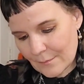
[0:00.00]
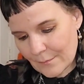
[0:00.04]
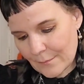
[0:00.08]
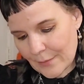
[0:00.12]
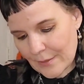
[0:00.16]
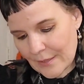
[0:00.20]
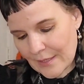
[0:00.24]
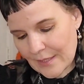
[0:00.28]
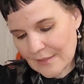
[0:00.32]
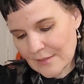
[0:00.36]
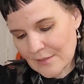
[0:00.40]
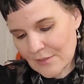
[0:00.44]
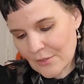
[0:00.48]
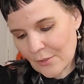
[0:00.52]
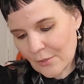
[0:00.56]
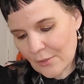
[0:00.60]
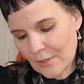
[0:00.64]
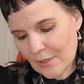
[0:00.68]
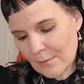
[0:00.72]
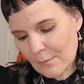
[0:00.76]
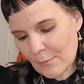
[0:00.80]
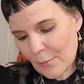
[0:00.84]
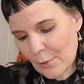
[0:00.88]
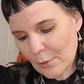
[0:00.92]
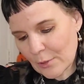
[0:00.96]
By
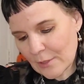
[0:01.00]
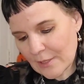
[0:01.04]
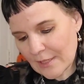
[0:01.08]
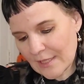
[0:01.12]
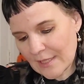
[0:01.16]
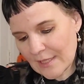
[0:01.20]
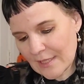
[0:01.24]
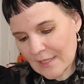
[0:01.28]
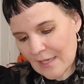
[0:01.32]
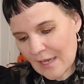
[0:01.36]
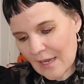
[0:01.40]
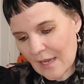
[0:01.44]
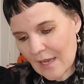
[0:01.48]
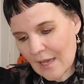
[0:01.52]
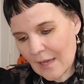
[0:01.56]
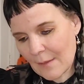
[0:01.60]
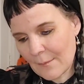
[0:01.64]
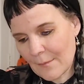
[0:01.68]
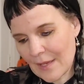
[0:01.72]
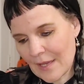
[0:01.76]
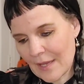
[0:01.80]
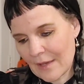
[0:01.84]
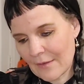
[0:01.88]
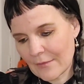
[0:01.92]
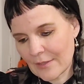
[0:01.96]
Tony Moly
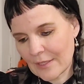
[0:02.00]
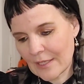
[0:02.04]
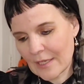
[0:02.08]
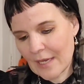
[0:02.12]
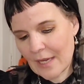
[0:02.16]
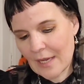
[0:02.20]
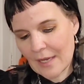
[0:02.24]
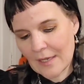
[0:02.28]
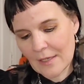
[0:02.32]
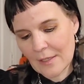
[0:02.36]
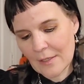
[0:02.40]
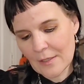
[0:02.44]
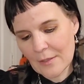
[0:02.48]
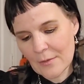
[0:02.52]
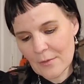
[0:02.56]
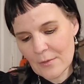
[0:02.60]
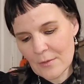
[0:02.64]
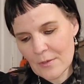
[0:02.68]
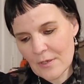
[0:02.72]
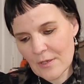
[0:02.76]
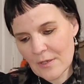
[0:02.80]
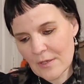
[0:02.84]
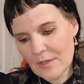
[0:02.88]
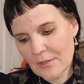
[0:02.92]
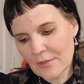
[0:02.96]
Avocado